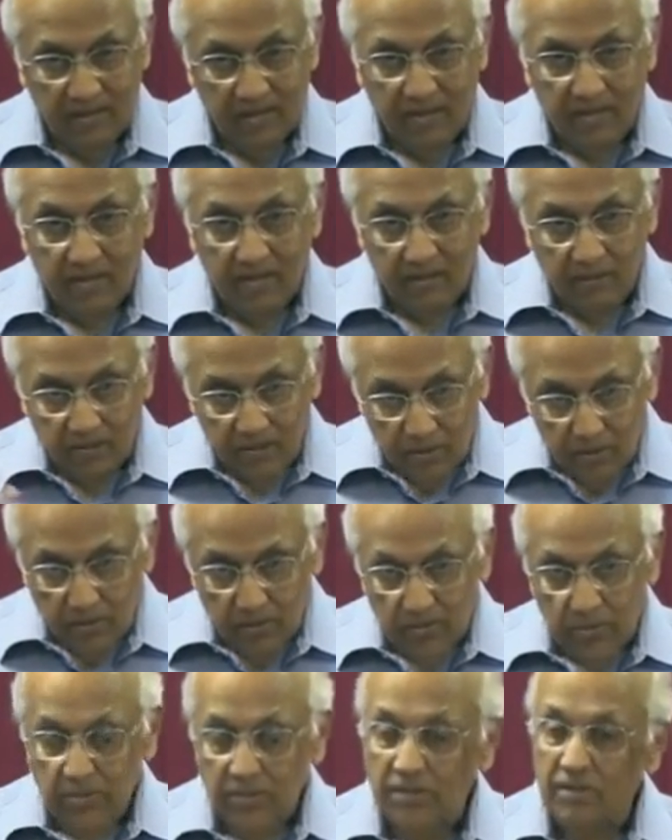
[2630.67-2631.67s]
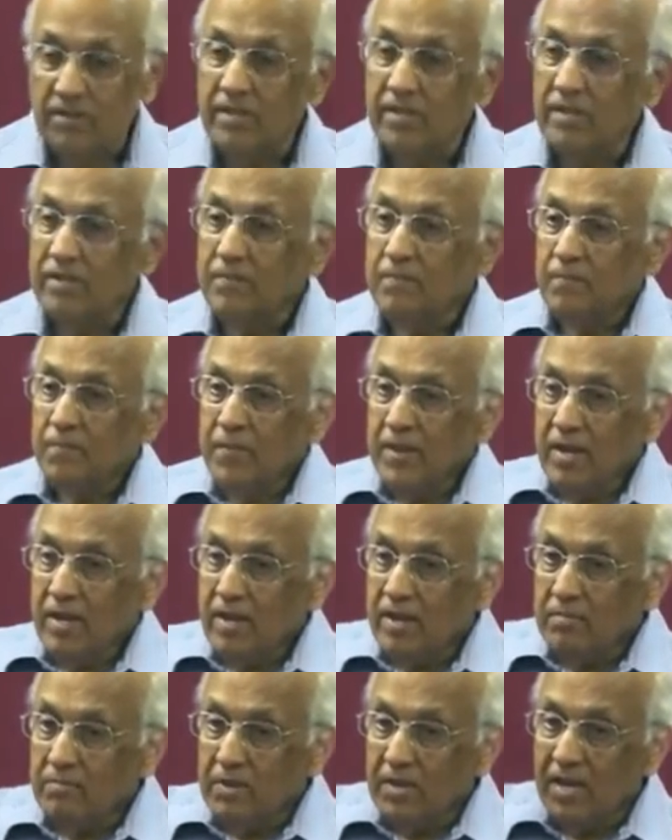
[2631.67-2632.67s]
I'll tell you the whole story.
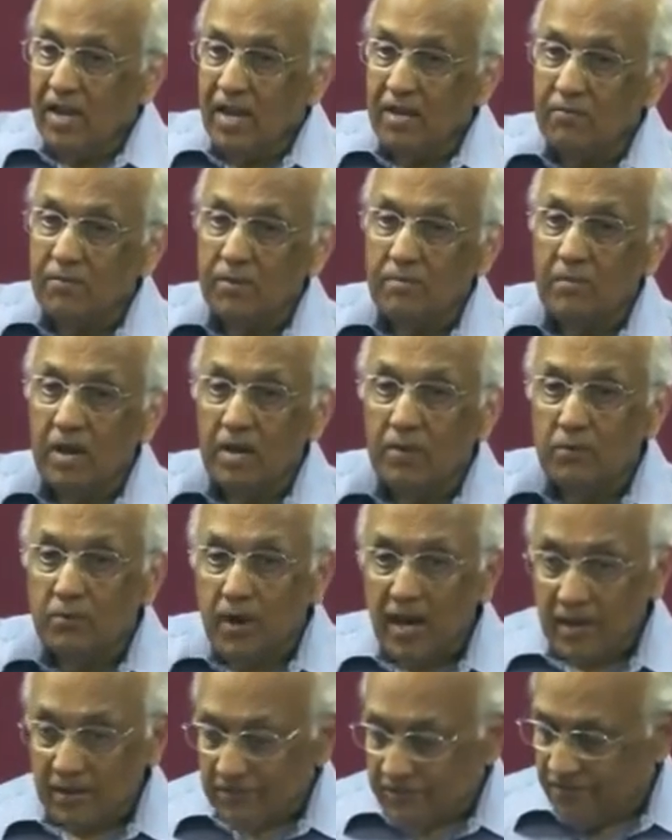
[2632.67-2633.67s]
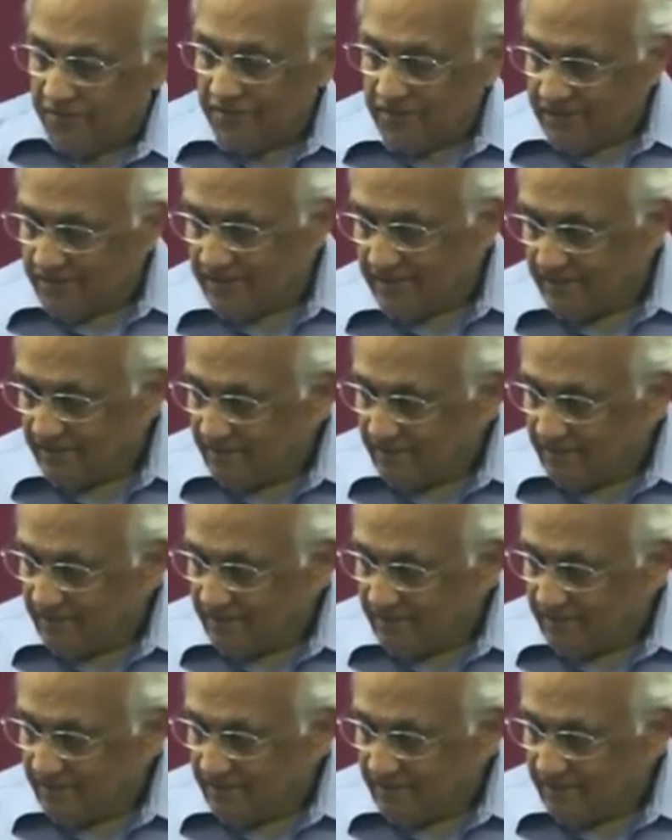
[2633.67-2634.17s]
It began with my wife.